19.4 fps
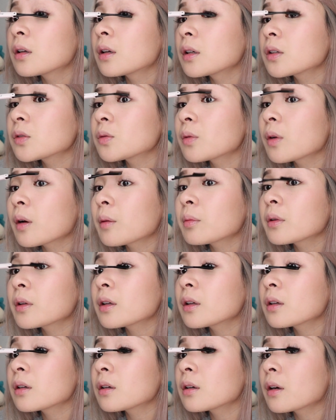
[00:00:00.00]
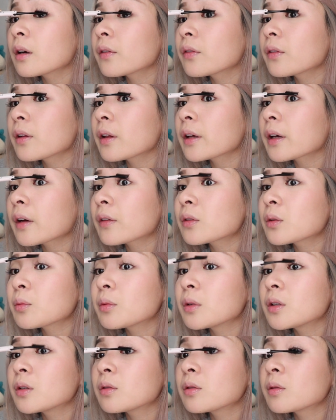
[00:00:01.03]
I feel like I have to
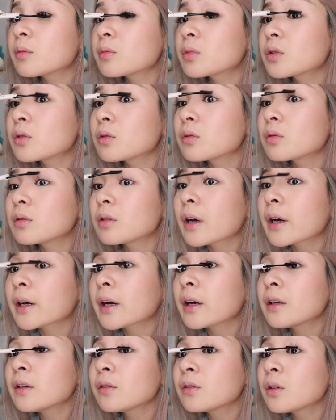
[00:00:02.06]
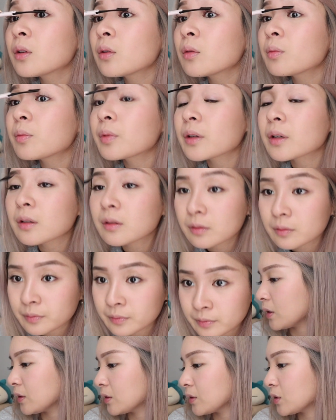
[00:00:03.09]
redo them soon. I kind of don't, but...
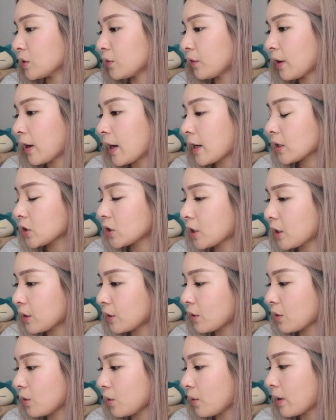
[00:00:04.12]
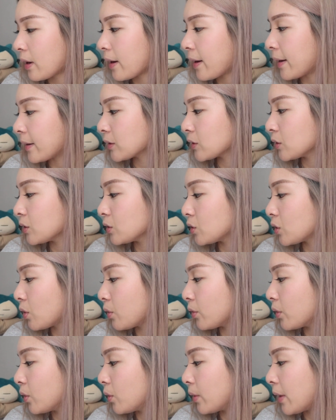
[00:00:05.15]
So for eyeshadow, I actually
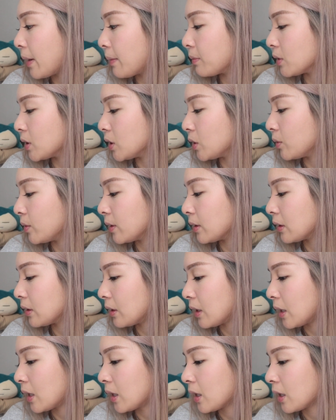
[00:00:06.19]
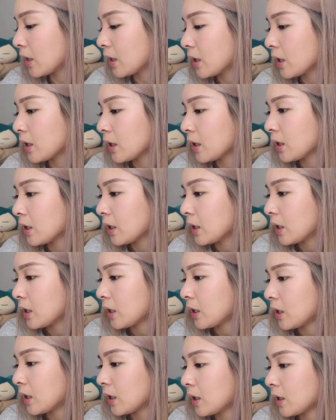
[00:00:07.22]
don't know what I'm doing today.
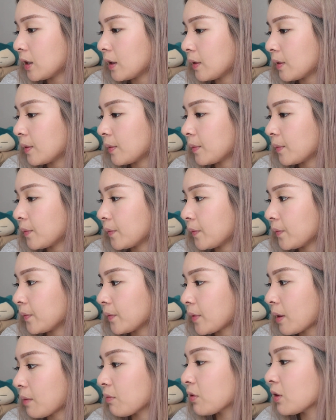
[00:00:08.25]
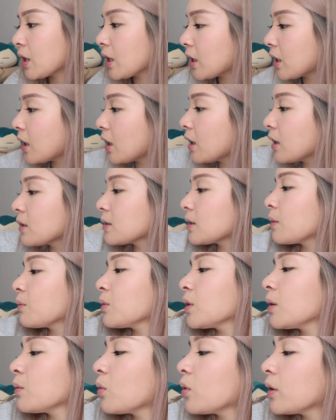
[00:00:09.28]
I'm thinking
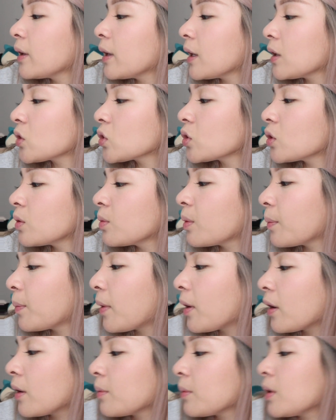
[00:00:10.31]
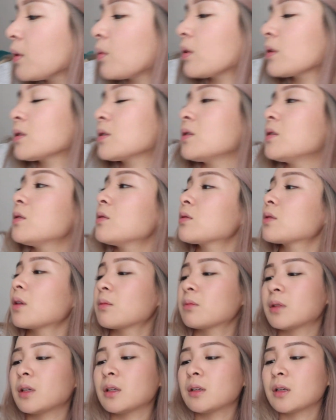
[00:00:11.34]
something more natural, but part of me wants to do
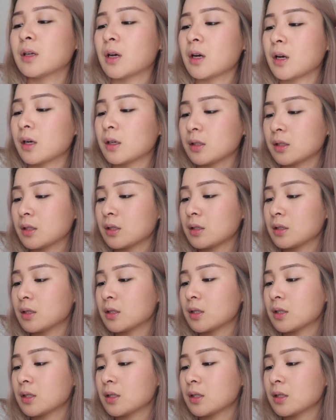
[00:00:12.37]
something not.